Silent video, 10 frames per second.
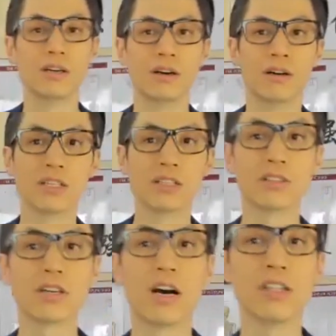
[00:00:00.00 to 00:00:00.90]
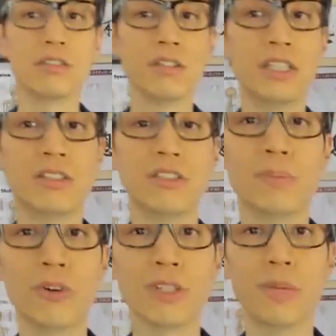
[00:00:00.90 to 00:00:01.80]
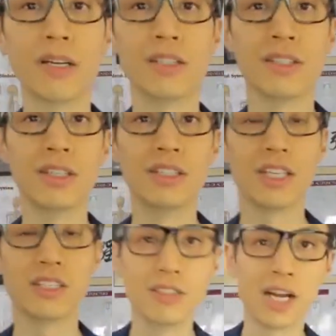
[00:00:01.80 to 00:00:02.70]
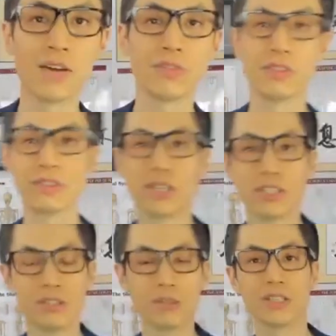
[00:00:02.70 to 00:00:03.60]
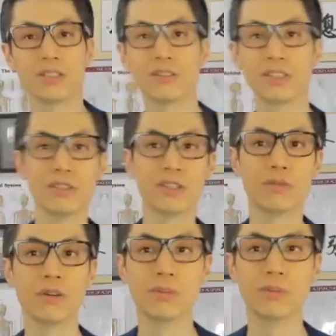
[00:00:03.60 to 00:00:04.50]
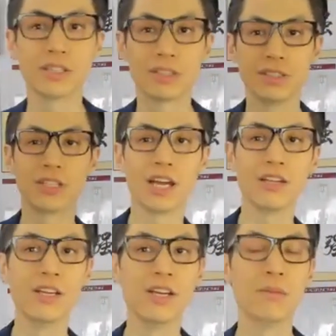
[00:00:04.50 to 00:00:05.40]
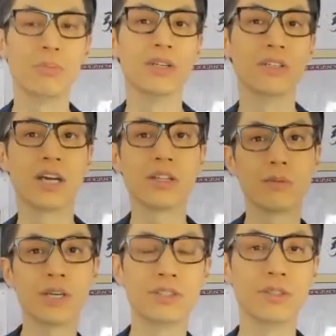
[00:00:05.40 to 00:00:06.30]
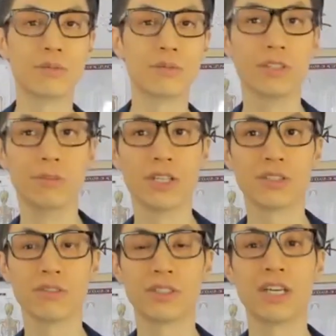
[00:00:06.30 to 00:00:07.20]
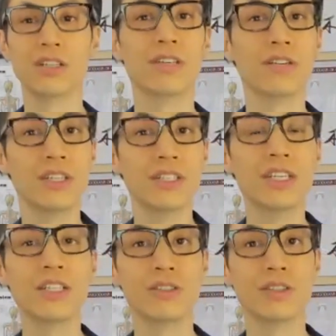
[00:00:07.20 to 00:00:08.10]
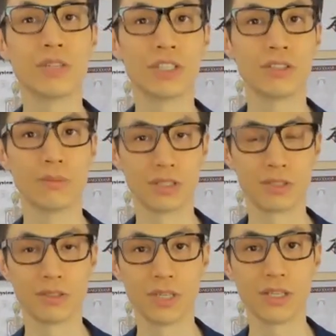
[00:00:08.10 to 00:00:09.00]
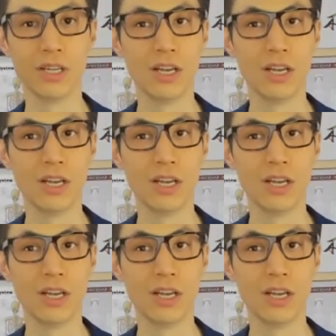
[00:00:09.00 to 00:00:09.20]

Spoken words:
Okay, so contrary to sports medicine, they say you have to stress your muscles in order to grow them. Yes, you can. But there's other ways to grow your muscles that you don't even need to stress your muscles with.